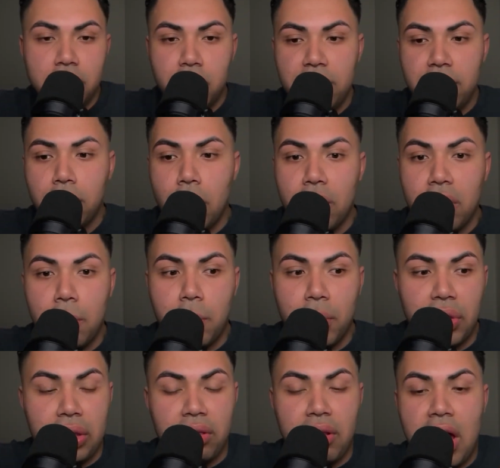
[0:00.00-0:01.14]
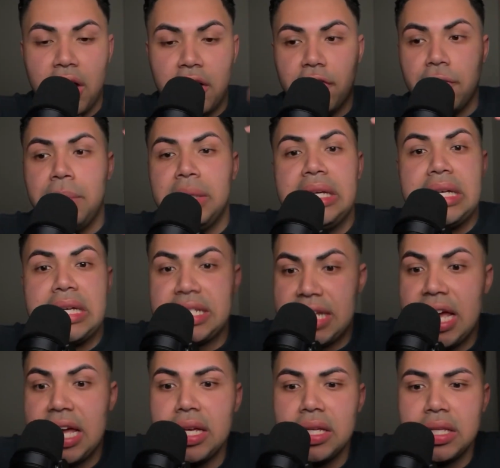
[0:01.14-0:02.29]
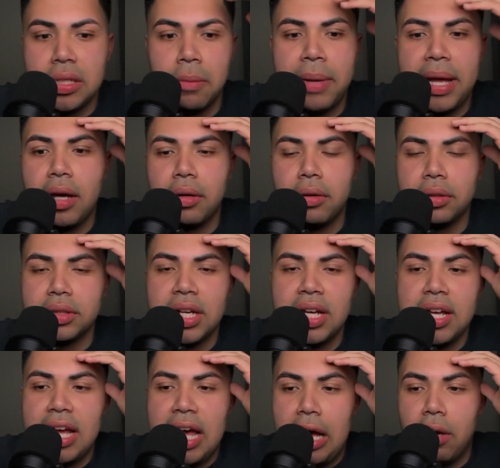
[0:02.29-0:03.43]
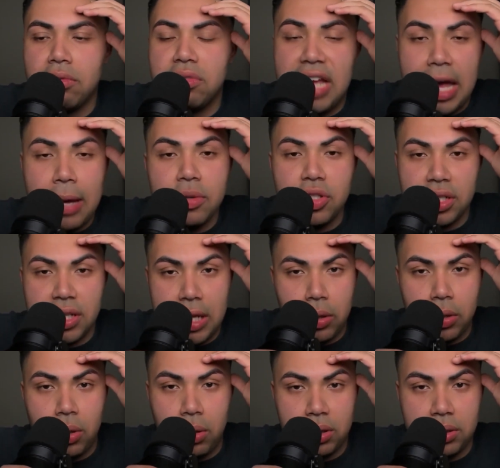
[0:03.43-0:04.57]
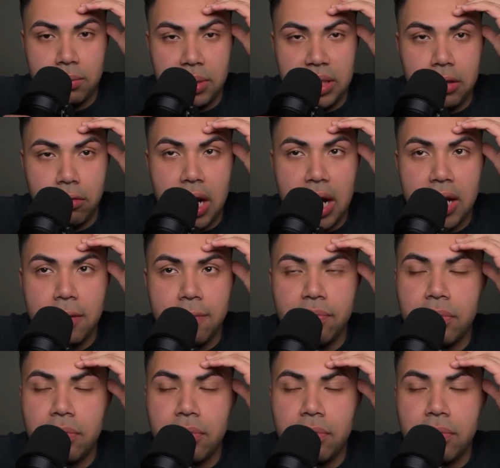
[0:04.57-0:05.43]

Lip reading: we've grown up with a lot of PSAs about how damaging alcohol can be, right?